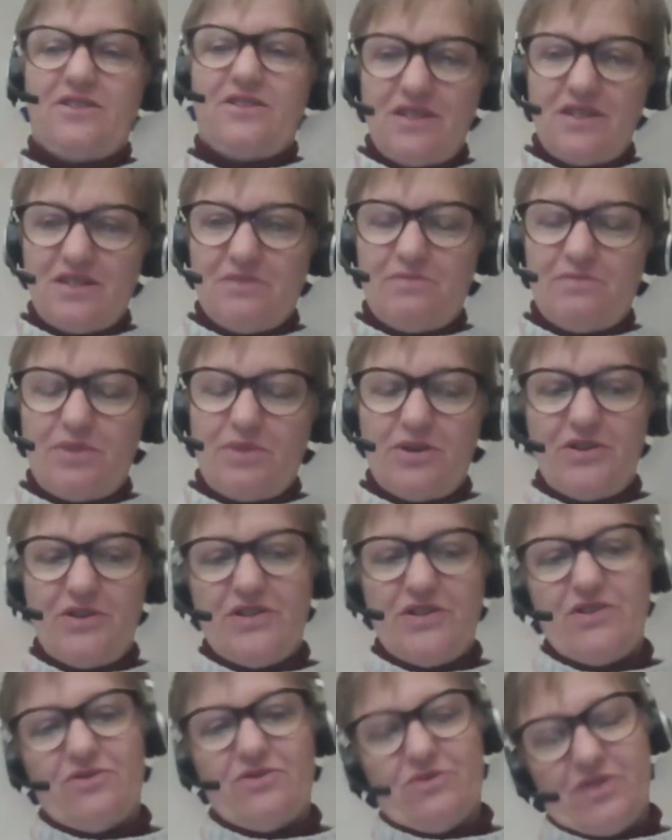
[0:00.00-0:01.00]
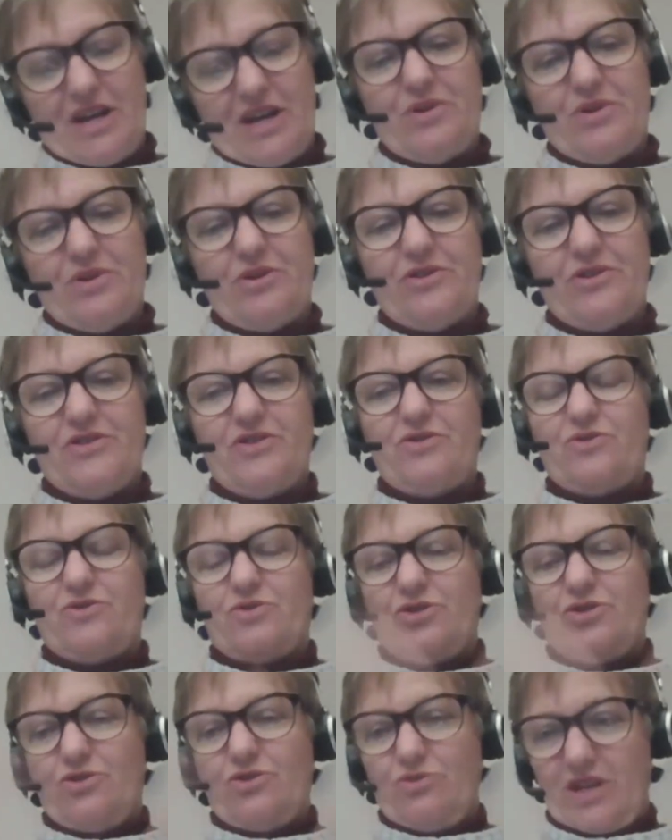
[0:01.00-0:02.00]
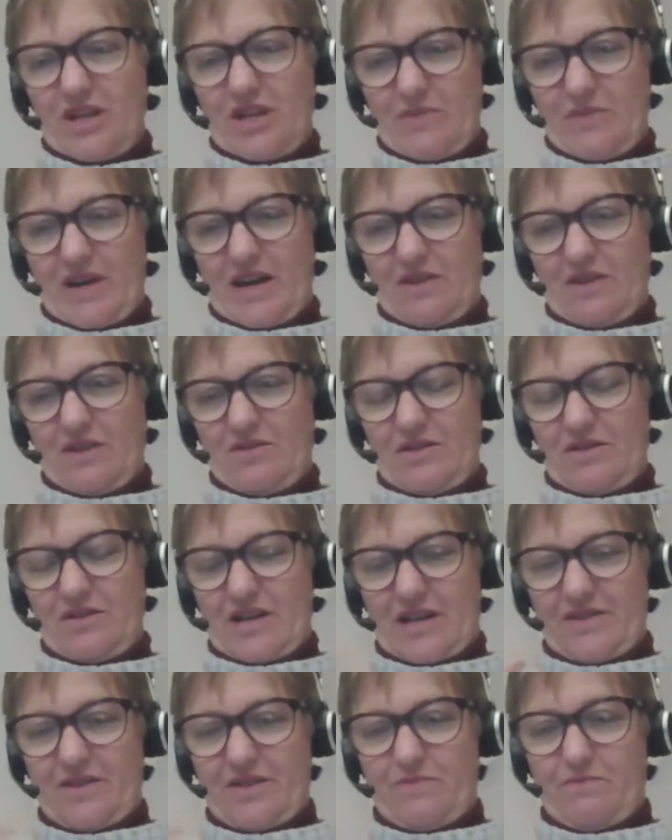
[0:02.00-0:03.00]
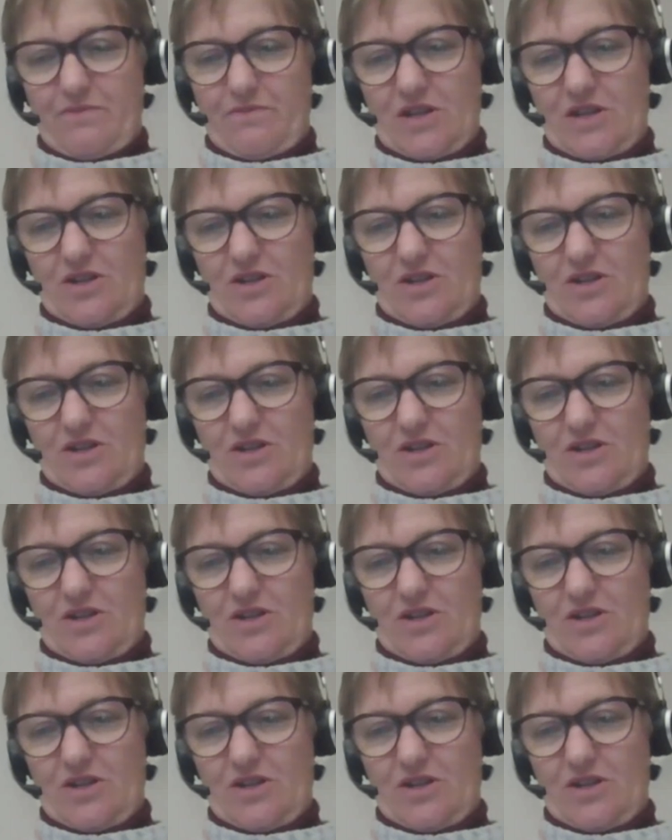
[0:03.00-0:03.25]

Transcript: to this person or that person or talking about other,